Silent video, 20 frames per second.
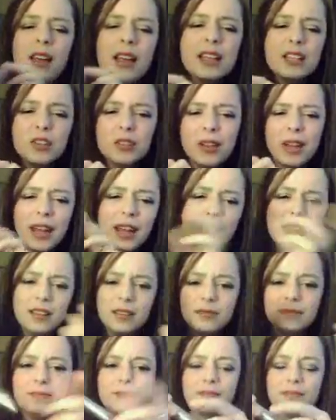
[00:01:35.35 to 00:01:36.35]
It's okay.
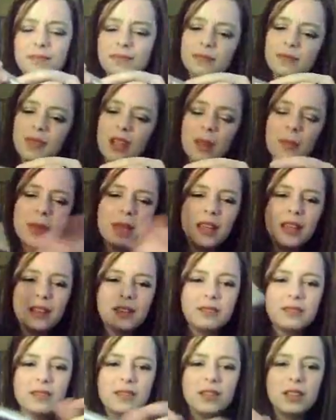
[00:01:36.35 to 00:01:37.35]
I
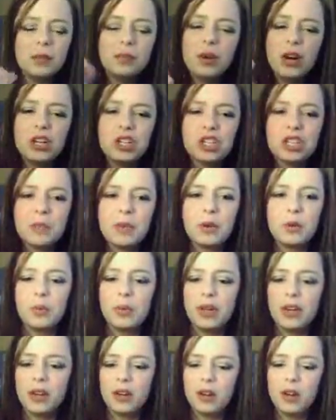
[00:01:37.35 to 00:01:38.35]
mean, the brush is a bit
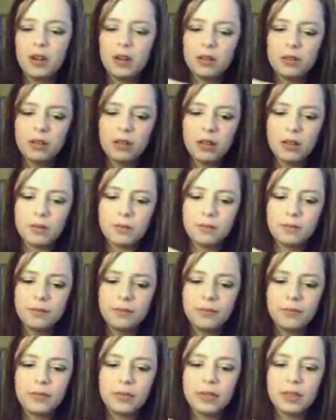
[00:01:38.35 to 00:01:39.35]
weird. Um,
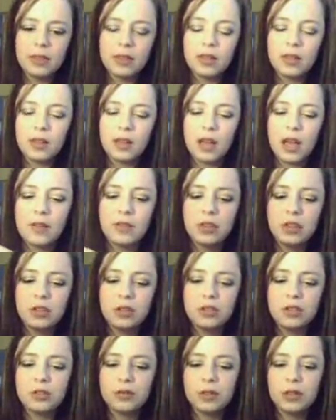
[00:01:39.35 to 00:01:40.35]
I haven't
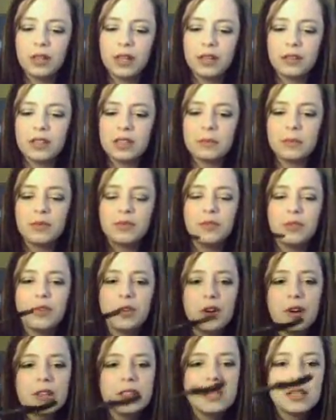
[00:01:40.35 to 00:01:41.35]
used one like this
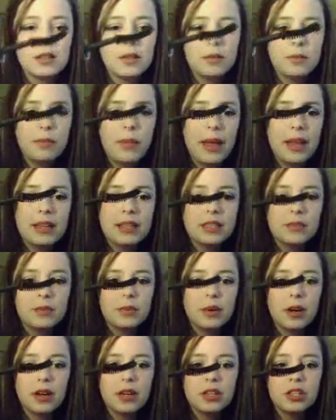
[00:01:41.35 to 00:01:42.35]
before. It's a bent
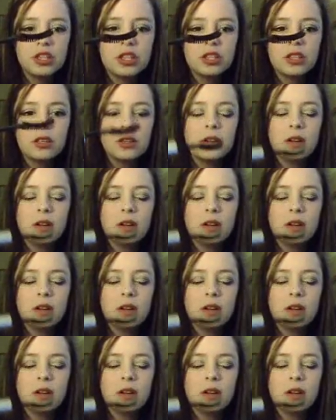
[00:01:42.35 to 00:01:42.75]
brush.